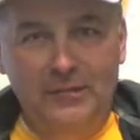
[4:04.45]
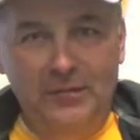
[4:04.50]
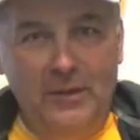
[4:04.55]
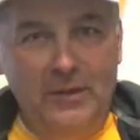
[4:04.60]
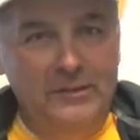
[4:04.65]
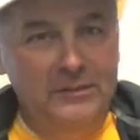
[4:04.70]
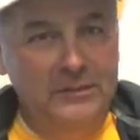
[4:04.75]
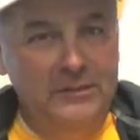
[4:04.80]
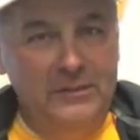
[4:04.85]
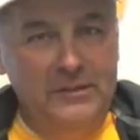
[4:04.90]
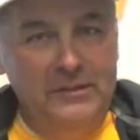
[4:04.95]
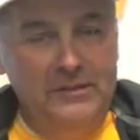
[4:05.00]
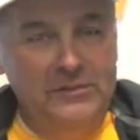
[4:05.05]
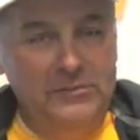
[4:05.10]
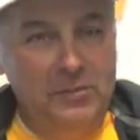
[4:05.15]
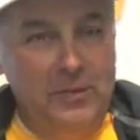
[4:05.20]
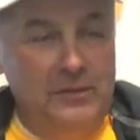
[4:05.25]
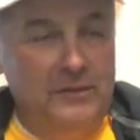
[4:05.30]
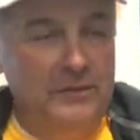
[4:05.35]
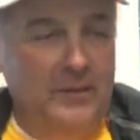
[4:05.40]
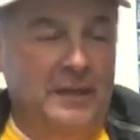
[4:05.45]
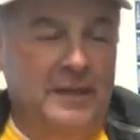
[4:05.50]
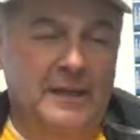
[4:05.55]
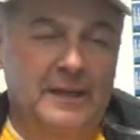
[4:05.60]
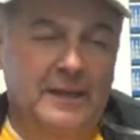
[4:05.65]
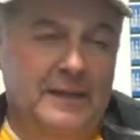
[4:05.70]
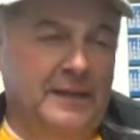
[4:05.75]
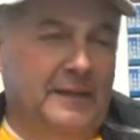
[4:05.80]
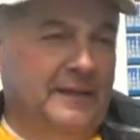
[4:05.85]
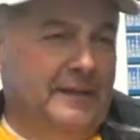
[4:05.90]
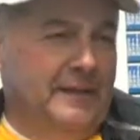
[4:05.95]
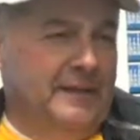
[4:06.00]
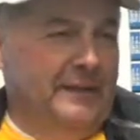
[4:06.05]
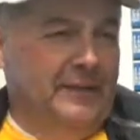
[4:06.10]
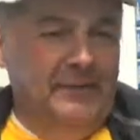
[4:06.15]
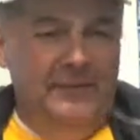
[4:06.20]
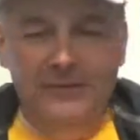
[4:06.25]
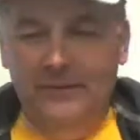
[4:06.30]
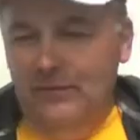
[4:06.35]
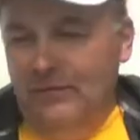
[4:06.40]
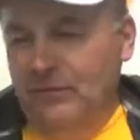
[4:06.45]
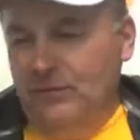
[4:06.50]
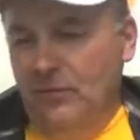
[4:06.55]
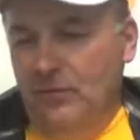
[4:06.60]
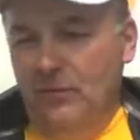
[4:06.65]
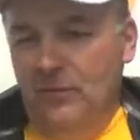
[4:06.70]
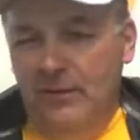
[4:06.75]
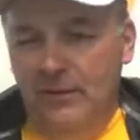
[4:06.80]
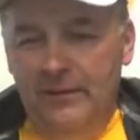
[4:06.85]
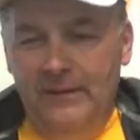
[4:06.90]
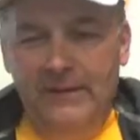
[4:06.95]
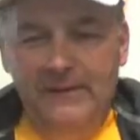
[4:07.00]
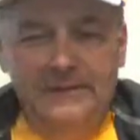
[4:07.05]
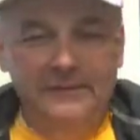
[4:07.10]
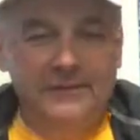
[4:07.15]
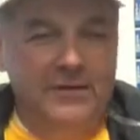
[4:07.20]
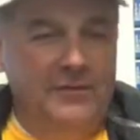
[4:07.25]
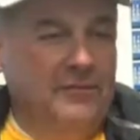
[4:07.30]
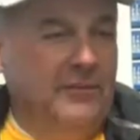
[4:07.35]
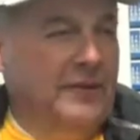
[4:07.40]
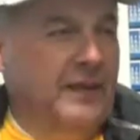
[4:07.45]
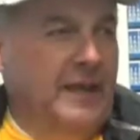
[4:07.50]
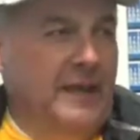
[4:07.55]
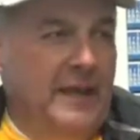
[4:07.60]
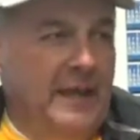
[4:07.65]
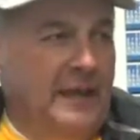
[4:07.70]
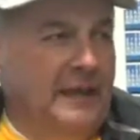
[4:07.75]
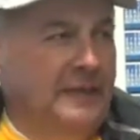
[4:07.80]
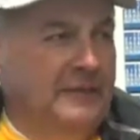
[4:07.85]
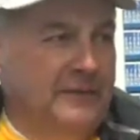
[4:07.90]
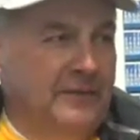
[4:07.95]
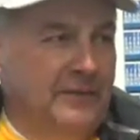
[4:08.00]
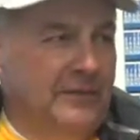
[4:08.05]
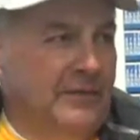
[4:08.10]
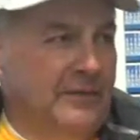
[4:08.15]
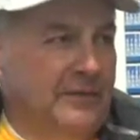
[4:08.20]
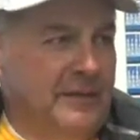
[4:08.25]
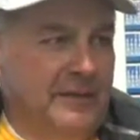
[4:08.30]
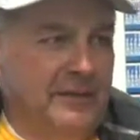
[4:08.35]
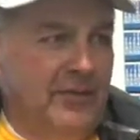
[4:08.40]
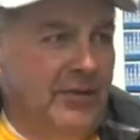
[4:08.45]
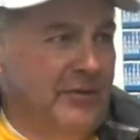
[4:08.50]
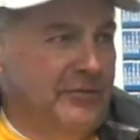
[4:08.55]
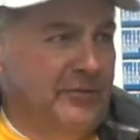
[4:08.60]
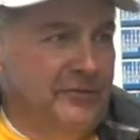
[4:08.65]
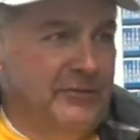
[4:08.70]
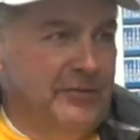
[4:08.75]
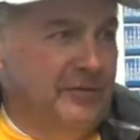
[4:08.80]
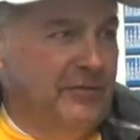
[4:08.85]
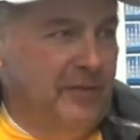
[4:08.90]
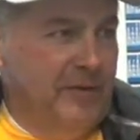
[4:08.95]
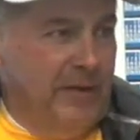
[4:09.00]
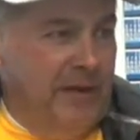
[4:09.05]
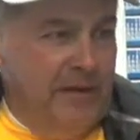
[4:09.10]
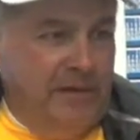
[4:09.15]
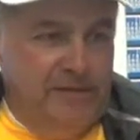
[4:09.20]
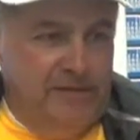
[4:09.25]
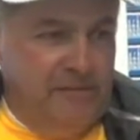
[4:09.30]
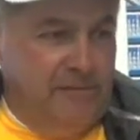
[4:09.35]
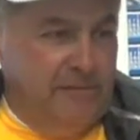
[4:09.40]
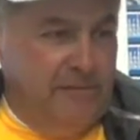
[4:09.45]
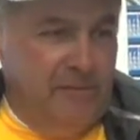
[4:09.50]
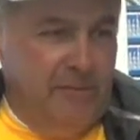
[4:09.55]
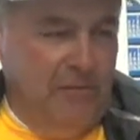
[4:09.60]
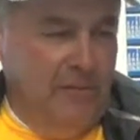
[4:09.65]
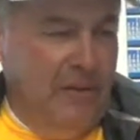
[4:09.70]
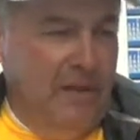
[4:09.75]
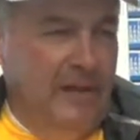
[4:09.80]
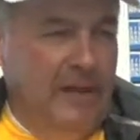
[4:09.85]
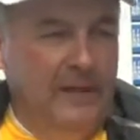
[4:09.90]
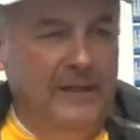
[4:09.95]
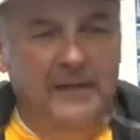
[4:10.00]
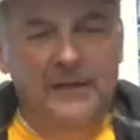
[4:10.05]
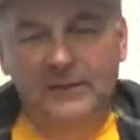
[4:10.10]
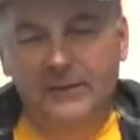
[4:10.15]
Do I do this? Do I do it? You can throw all that stuff in a hat and you'll get 100 different answers, okay?